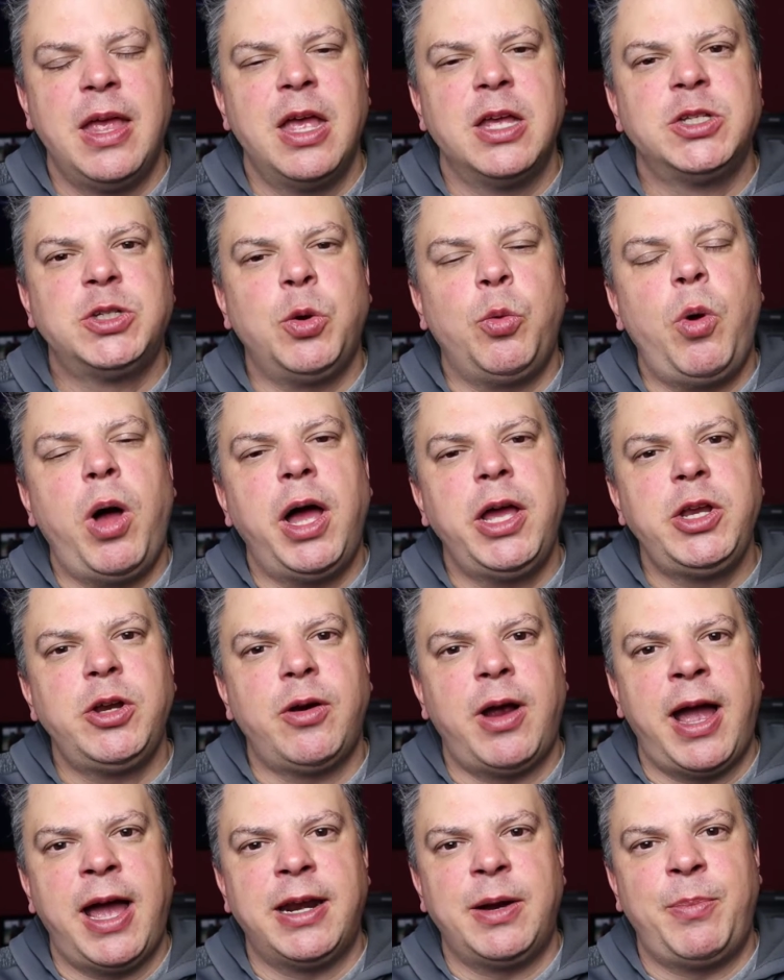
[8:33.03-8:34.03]
So while
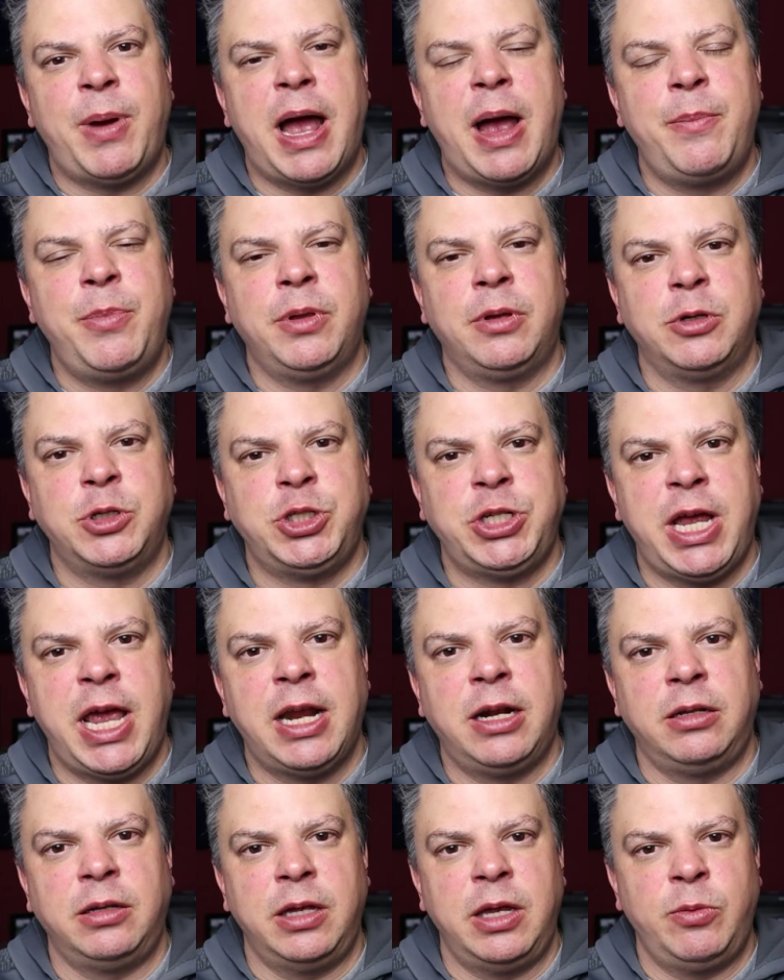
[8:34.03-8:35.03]
you're on a popular
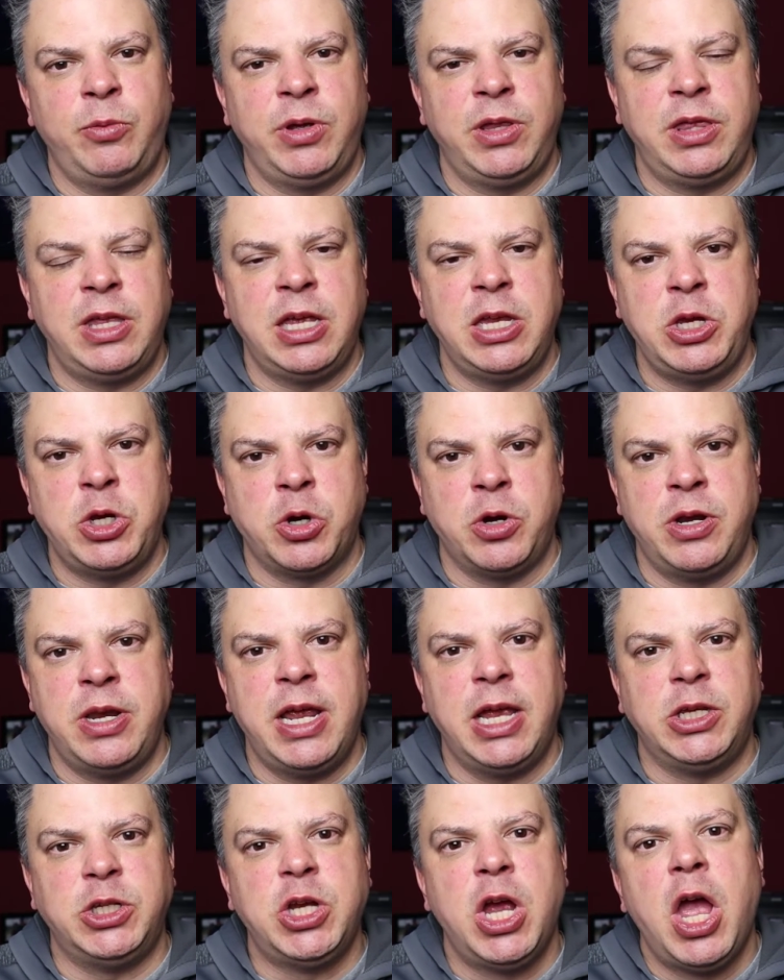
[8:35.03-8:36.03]
channel within your
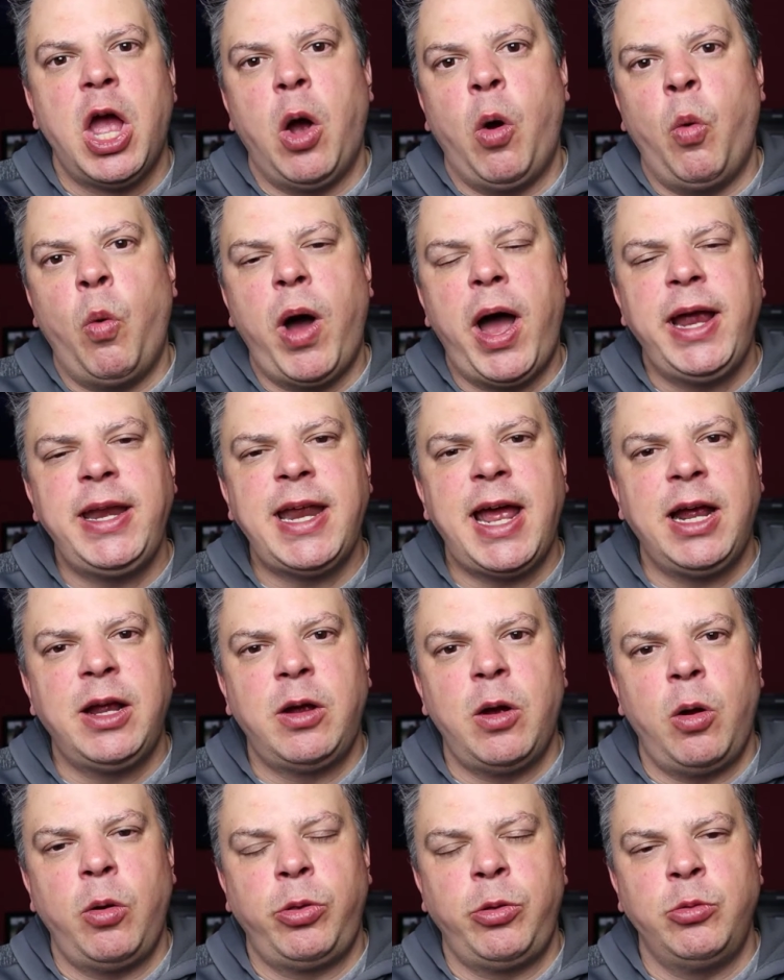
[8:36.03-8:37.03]
niche, why not
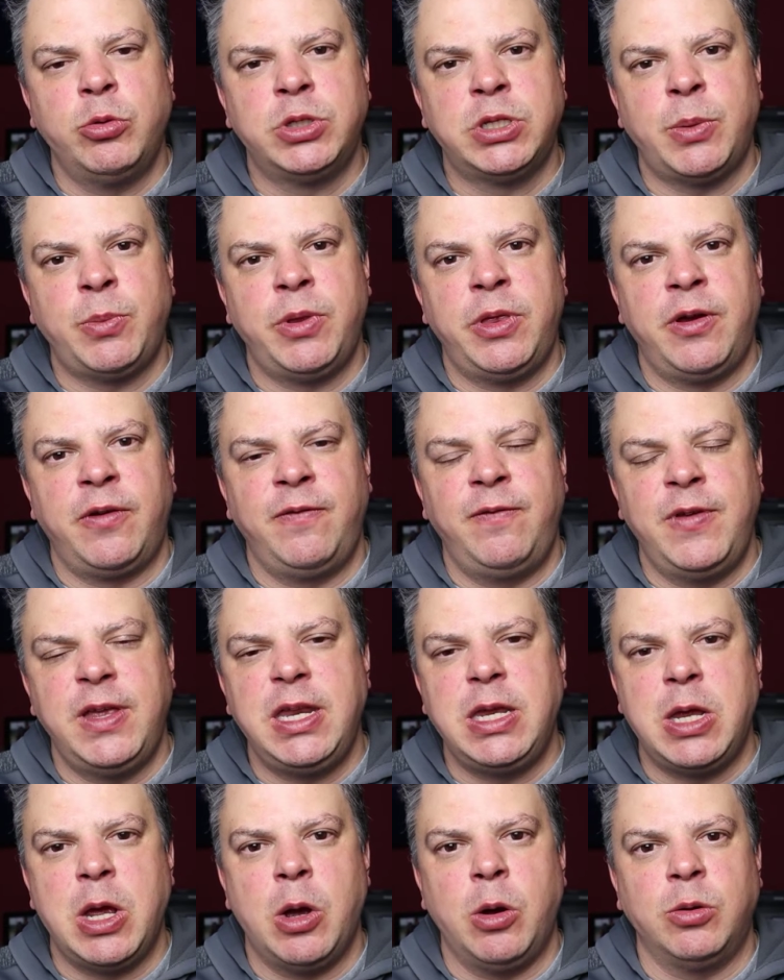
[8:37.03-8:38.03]
go through some of their
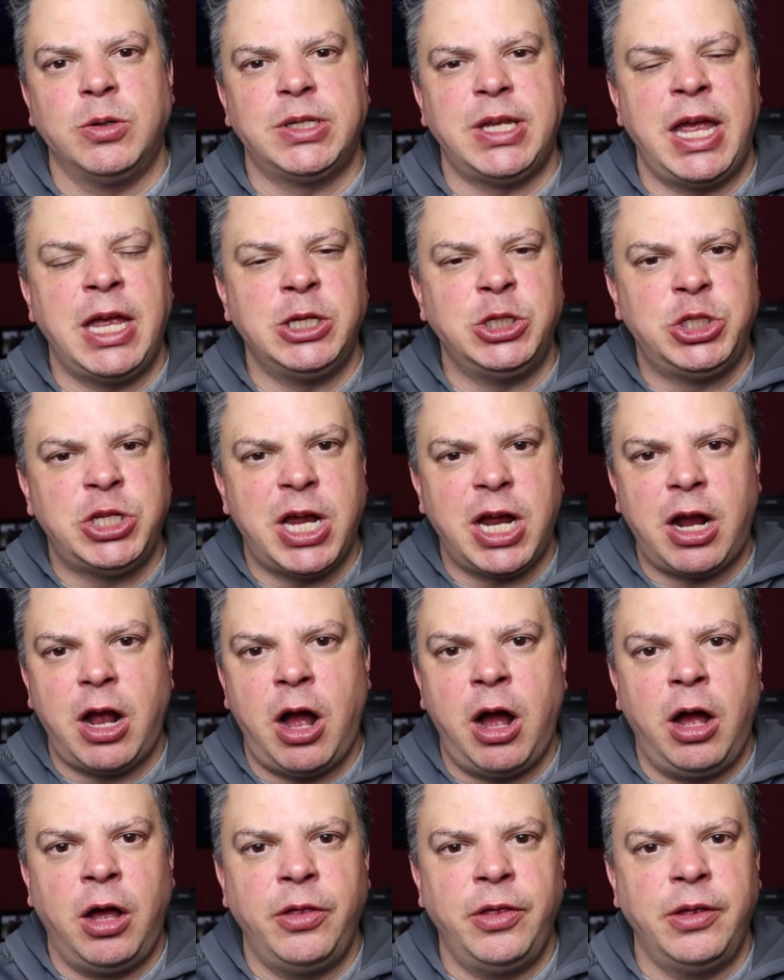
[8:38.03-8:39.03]
videos and check
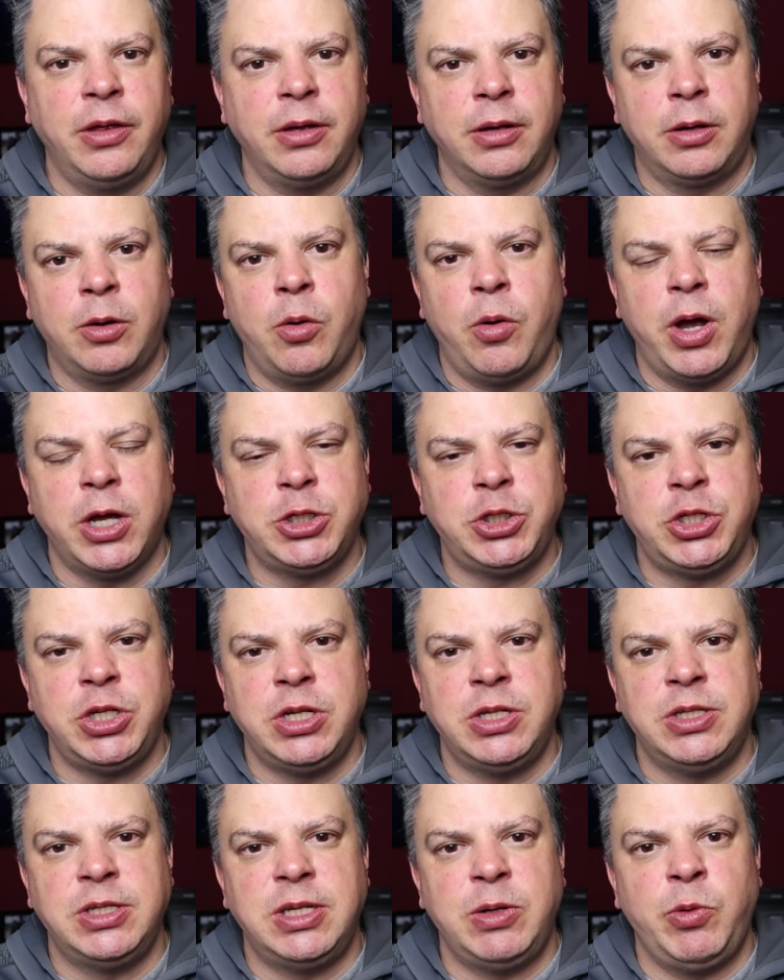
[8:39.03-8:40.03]
all the
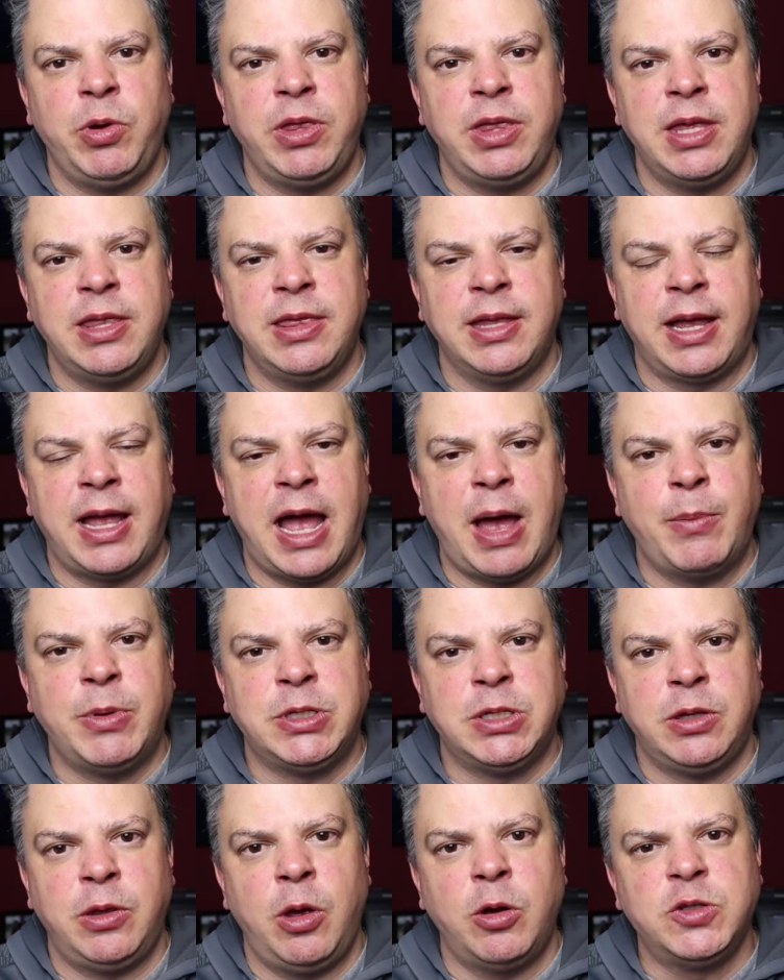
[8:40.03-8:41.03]
questions within the
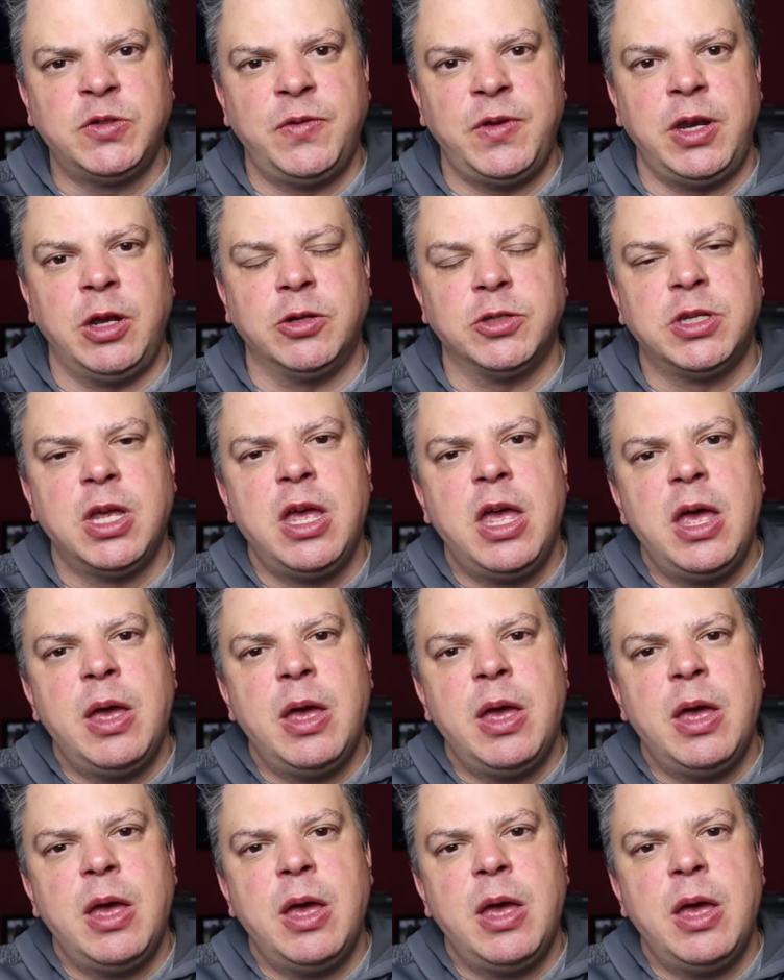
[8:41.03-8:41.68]
comments of those videos?